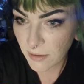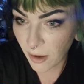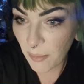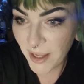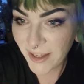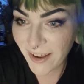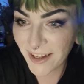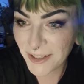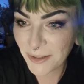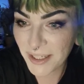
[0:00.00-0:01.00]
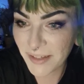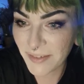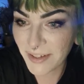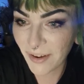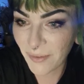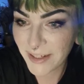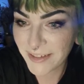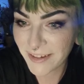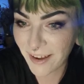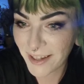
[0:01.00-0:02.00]
Oh my god, do you even know what you're
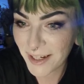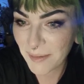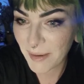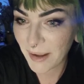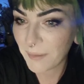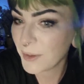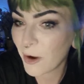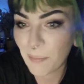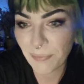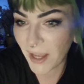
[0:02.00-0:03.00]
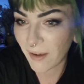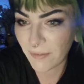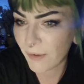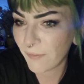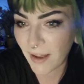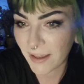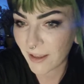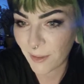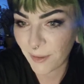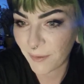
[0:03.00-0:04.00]
talking about? Nope, I have no
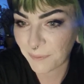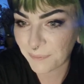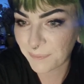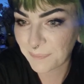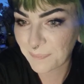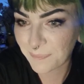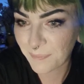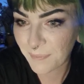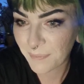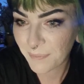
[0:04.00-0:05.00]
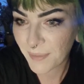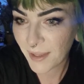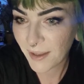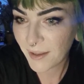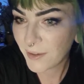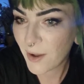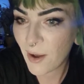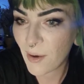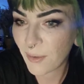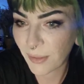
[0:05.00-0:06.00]
fucking clue.
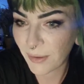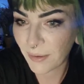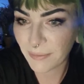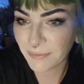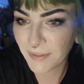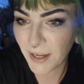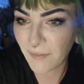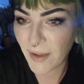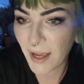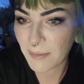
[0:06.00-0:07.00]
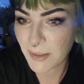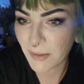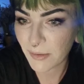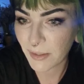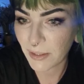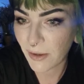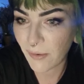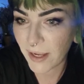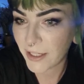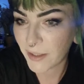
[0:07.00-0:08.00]
No clue. I have absolutely
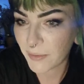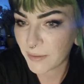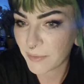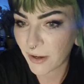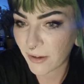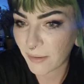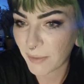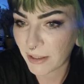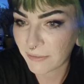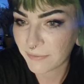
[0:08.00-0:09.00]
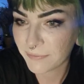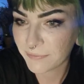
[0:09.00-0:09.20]
no idea what I'm talking about.